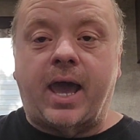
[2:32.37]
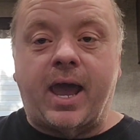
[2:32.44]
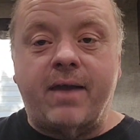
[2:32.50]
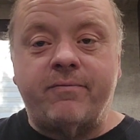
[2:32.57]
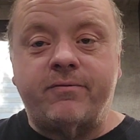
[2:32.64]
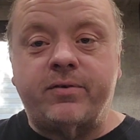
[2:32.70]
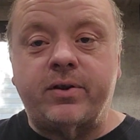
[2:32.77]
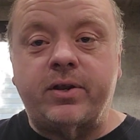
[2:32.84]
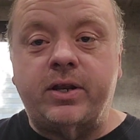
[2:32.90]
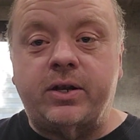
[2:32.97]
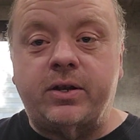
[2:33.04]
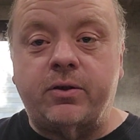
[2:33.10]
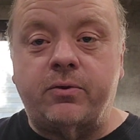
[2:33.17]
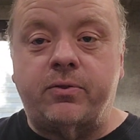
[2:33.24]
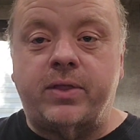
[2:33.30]
After you
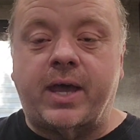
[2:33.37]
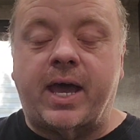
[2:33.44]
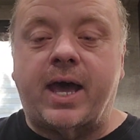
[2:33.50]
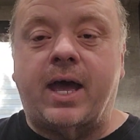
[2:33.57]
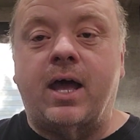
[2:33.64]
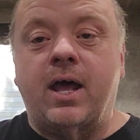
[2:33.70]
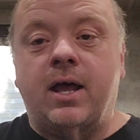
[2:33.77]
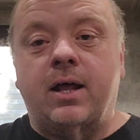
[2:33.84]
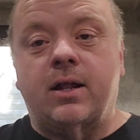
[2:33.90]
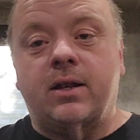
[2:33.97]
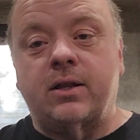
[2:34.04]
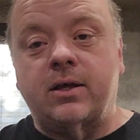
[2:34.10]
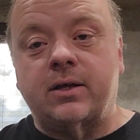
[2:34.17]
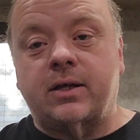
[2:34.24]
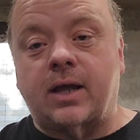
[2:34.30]
do that,
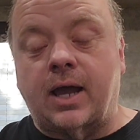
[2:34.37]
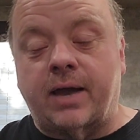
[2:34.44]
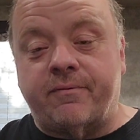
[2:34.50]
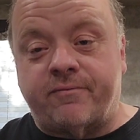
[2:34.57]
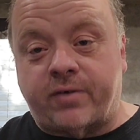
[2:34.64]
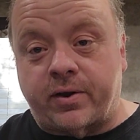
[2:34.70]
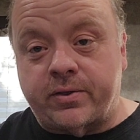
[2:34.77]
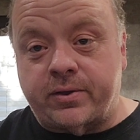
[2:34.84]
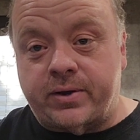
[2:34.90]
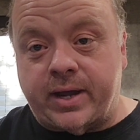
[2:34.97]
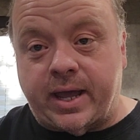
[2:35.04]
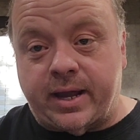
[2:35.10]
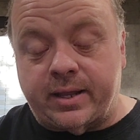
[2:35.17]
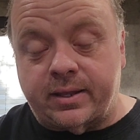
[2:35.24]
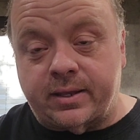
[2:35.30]
look further
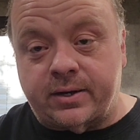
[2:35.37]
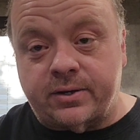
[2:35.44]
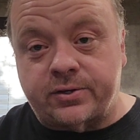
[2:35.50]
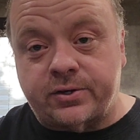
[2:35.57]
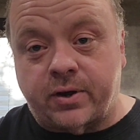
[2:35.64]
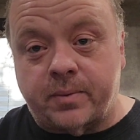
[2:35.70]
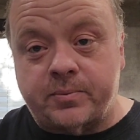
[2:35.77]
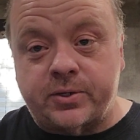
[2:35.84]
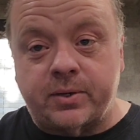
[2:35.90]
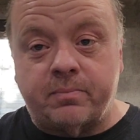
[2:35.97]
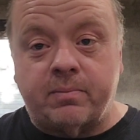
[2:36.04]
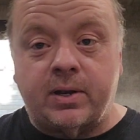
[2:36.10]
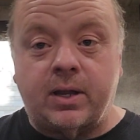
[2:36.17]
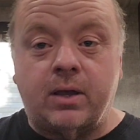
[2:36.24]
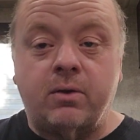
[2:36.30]
down in the
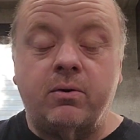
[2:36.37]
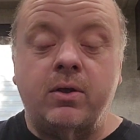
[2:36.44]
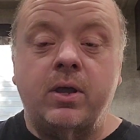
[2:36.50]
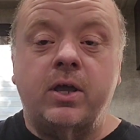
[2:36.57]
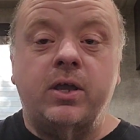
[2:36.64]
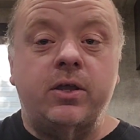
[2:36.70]
description below.